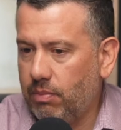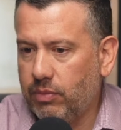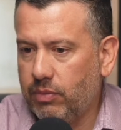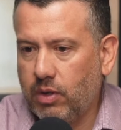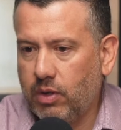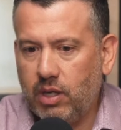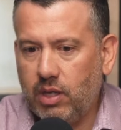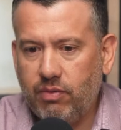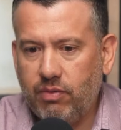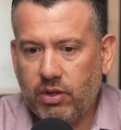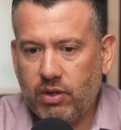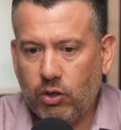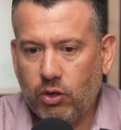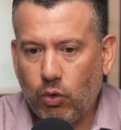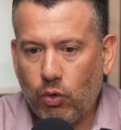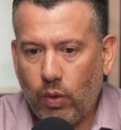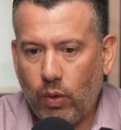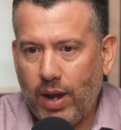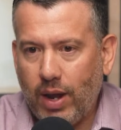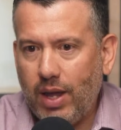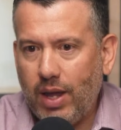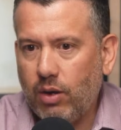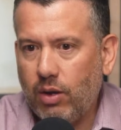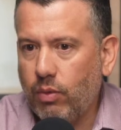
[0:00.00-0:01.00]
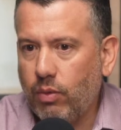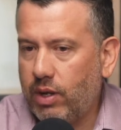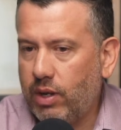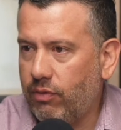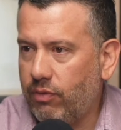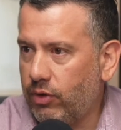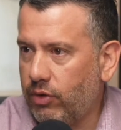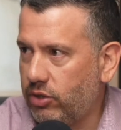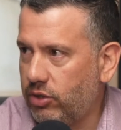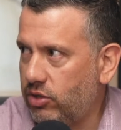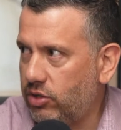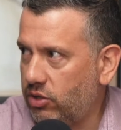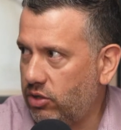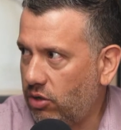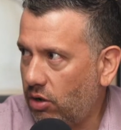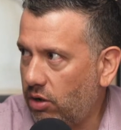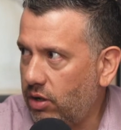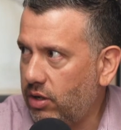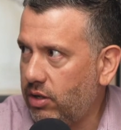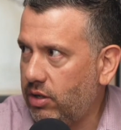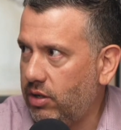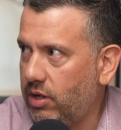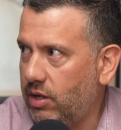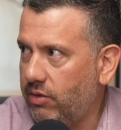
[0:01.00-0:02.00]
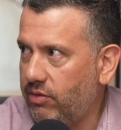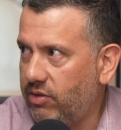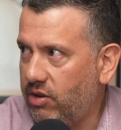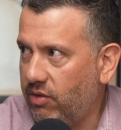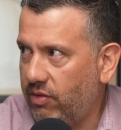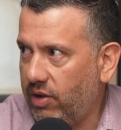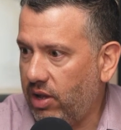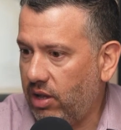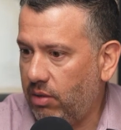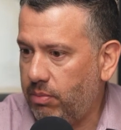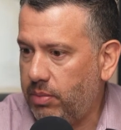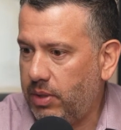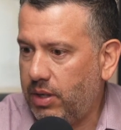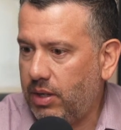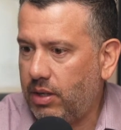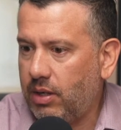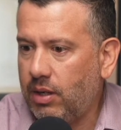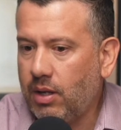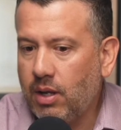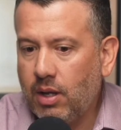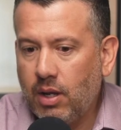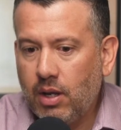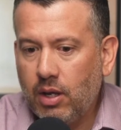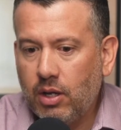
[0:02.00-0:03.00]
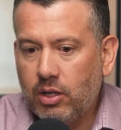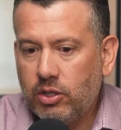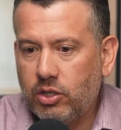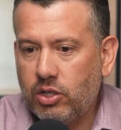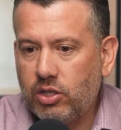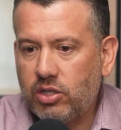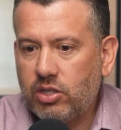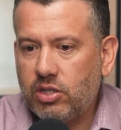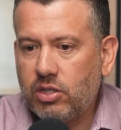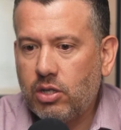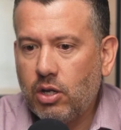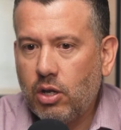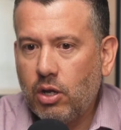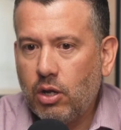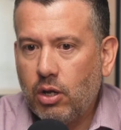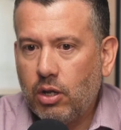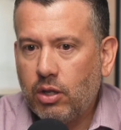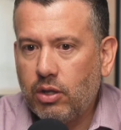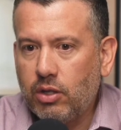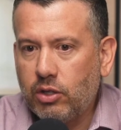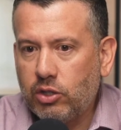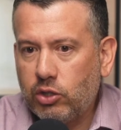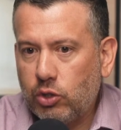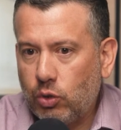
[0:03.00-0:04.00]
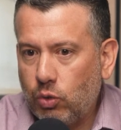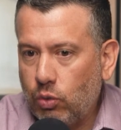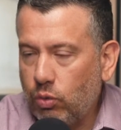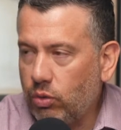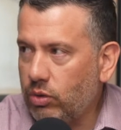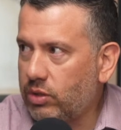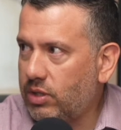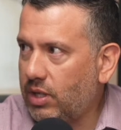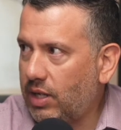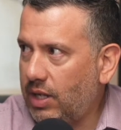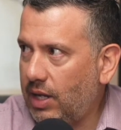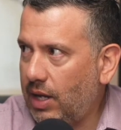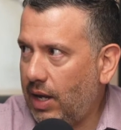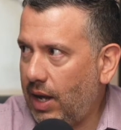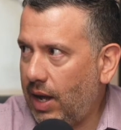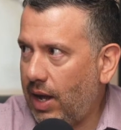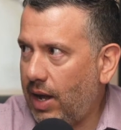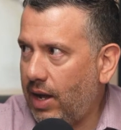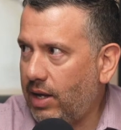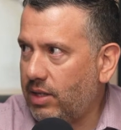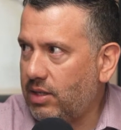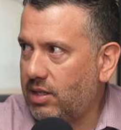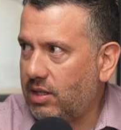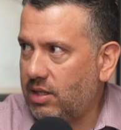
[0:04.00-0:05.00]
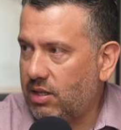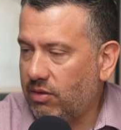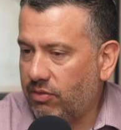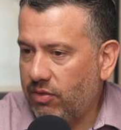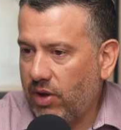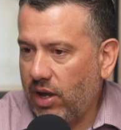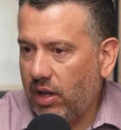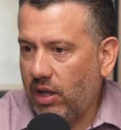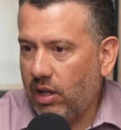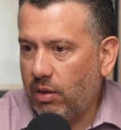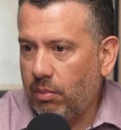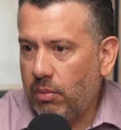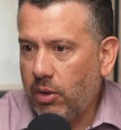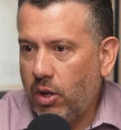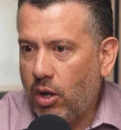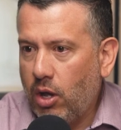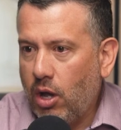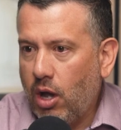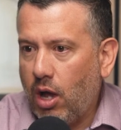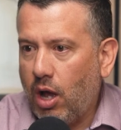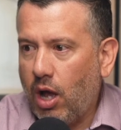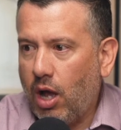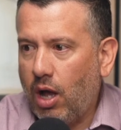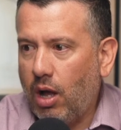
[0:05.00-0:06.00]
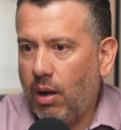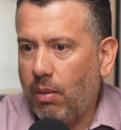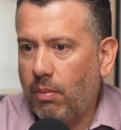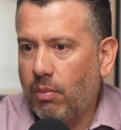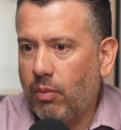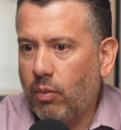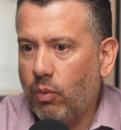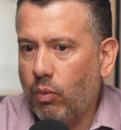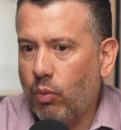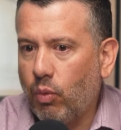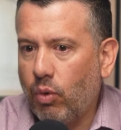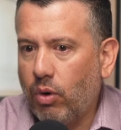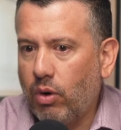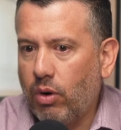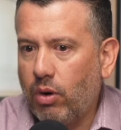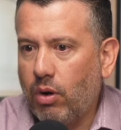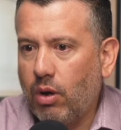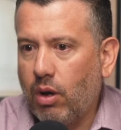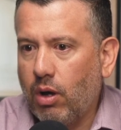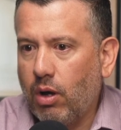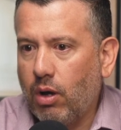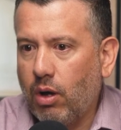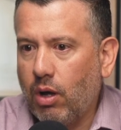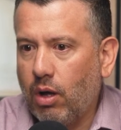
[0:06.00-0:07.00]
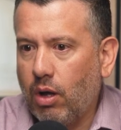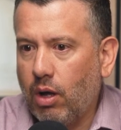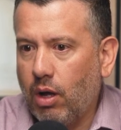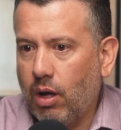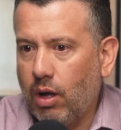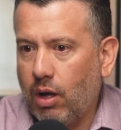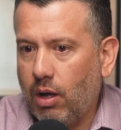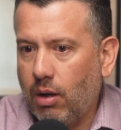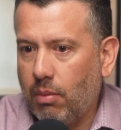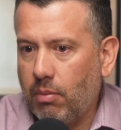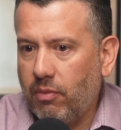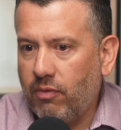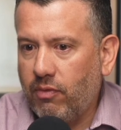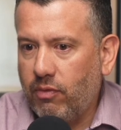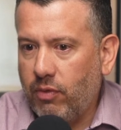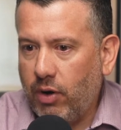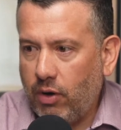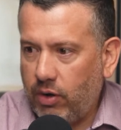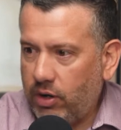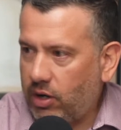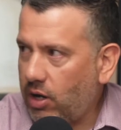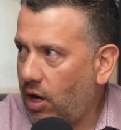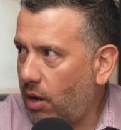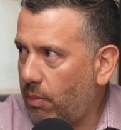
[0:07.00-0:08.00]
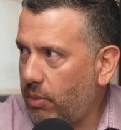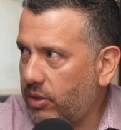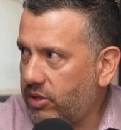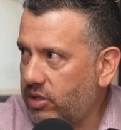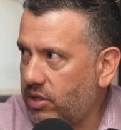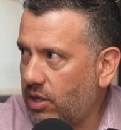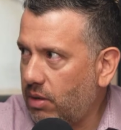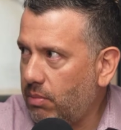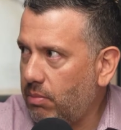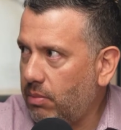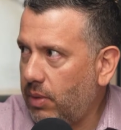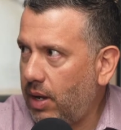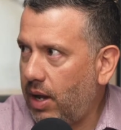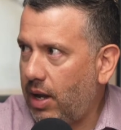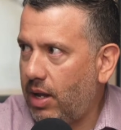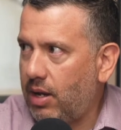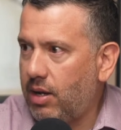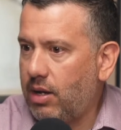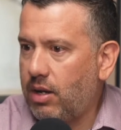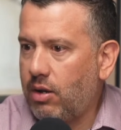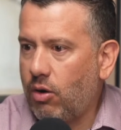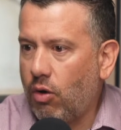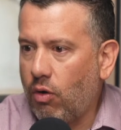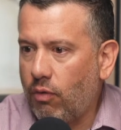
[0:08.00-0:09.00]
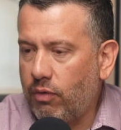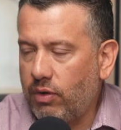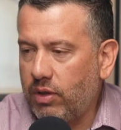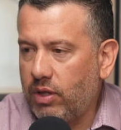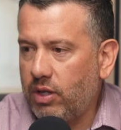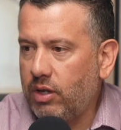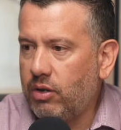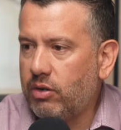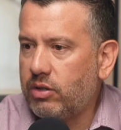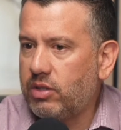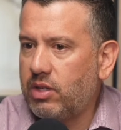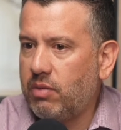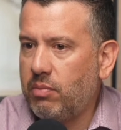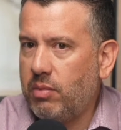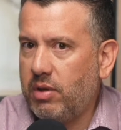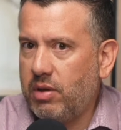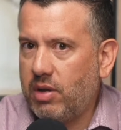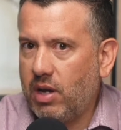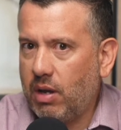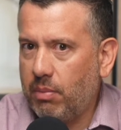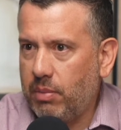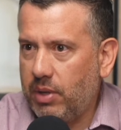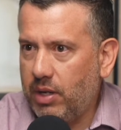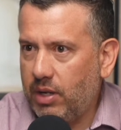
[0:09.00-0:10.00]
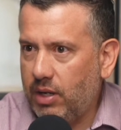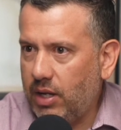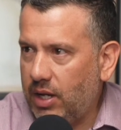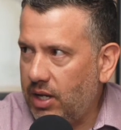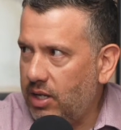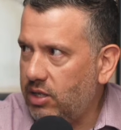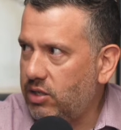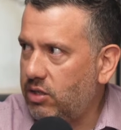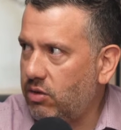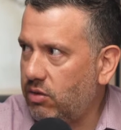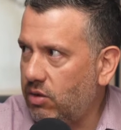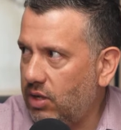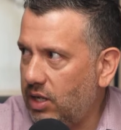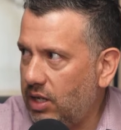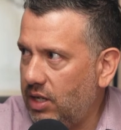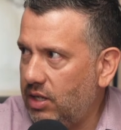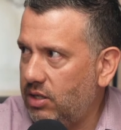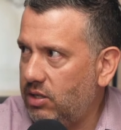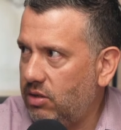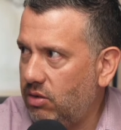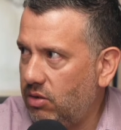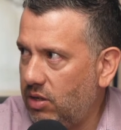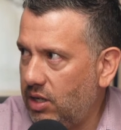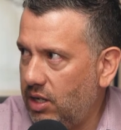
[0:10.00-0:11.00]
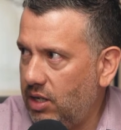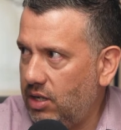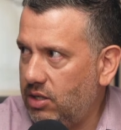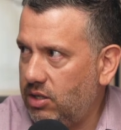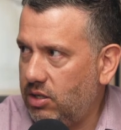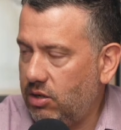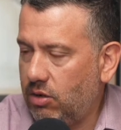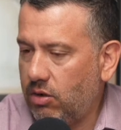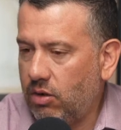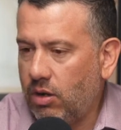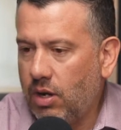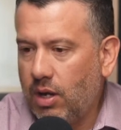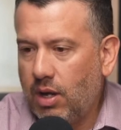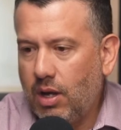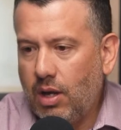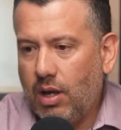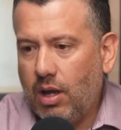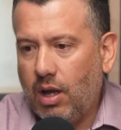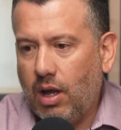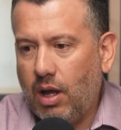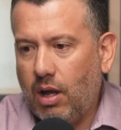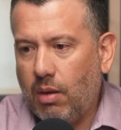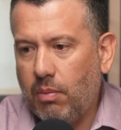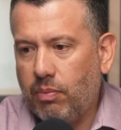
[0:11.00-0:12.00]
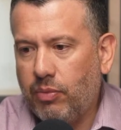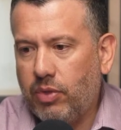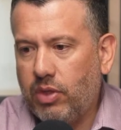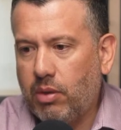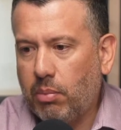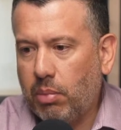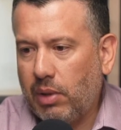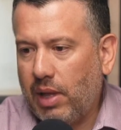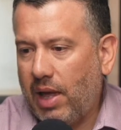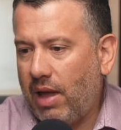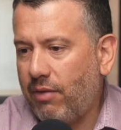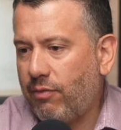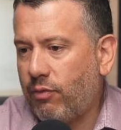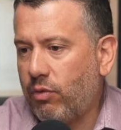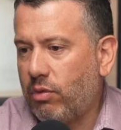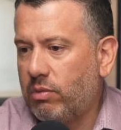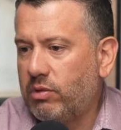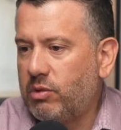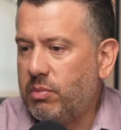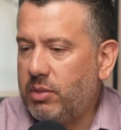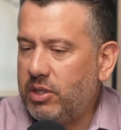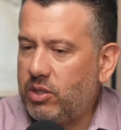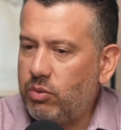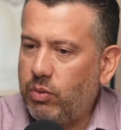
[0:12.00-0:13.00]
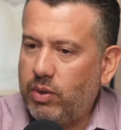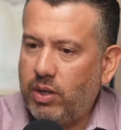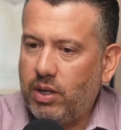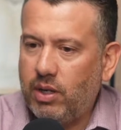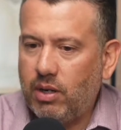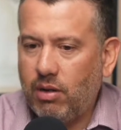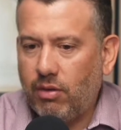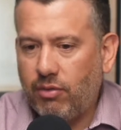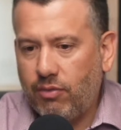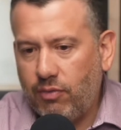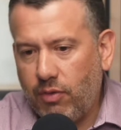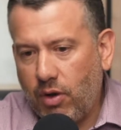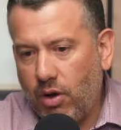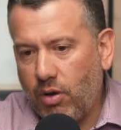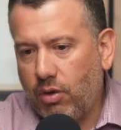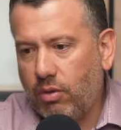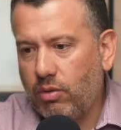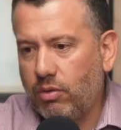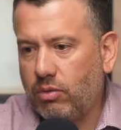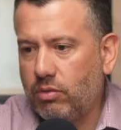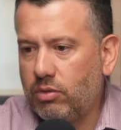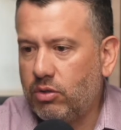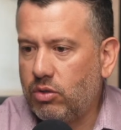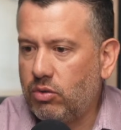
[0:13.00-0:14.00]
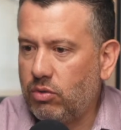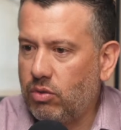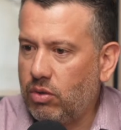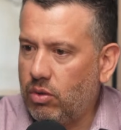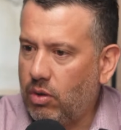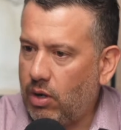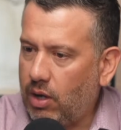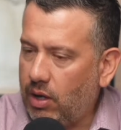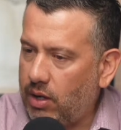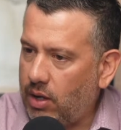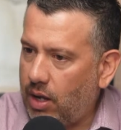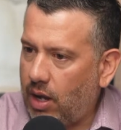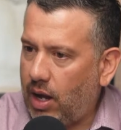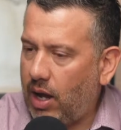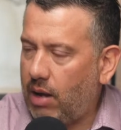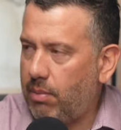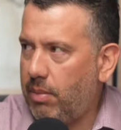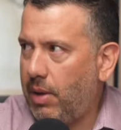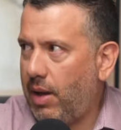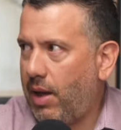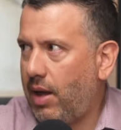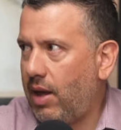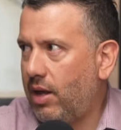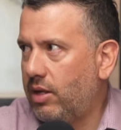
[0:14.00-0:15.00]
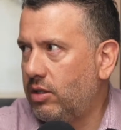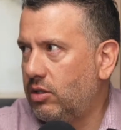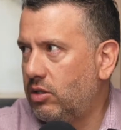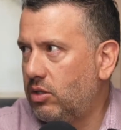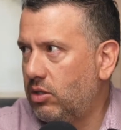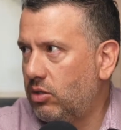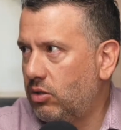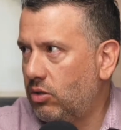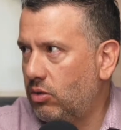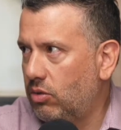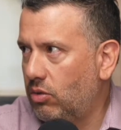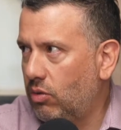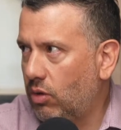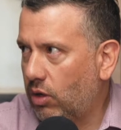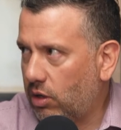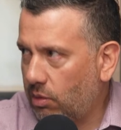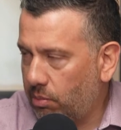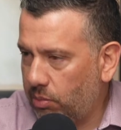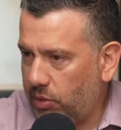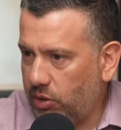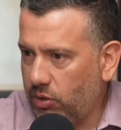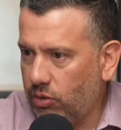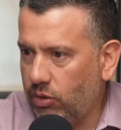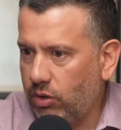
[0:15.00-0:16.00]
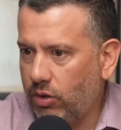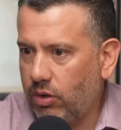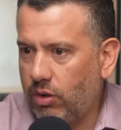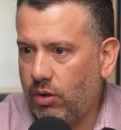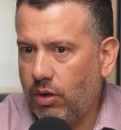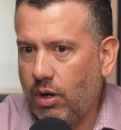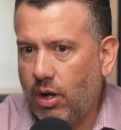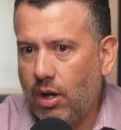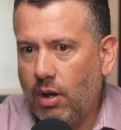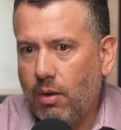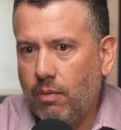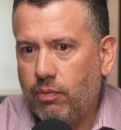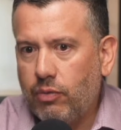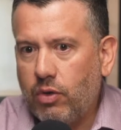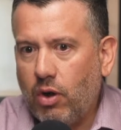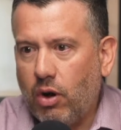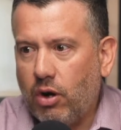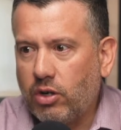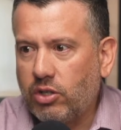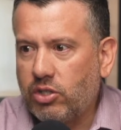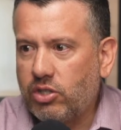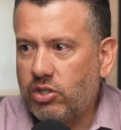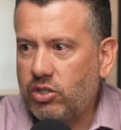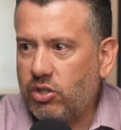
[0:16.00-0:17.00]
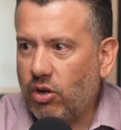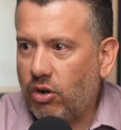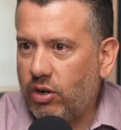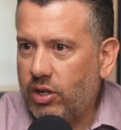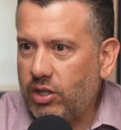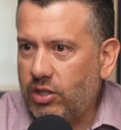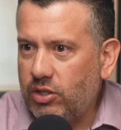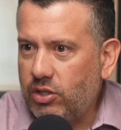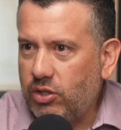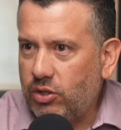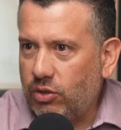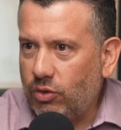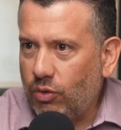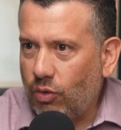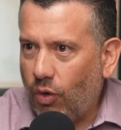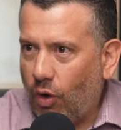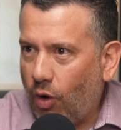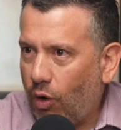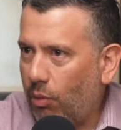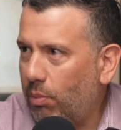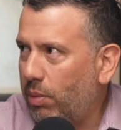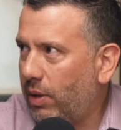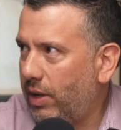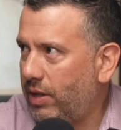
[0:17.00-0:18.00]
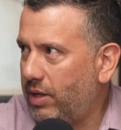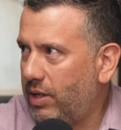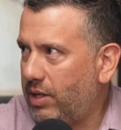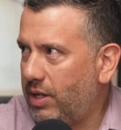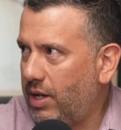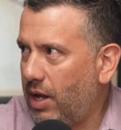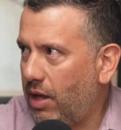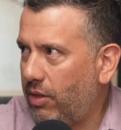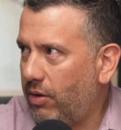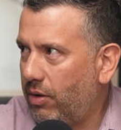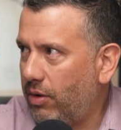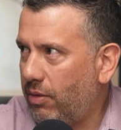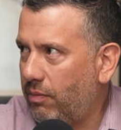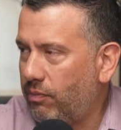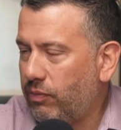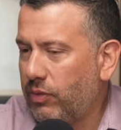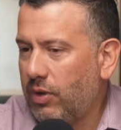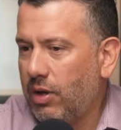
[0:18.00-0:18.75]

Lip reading: Even Greg, when he first started developing, just the tools that he had to develop were very cumbersome, and over the years they're becoming easier and easier and easier. The platforms between a phone to an iPad to a computer are starting to all blend together.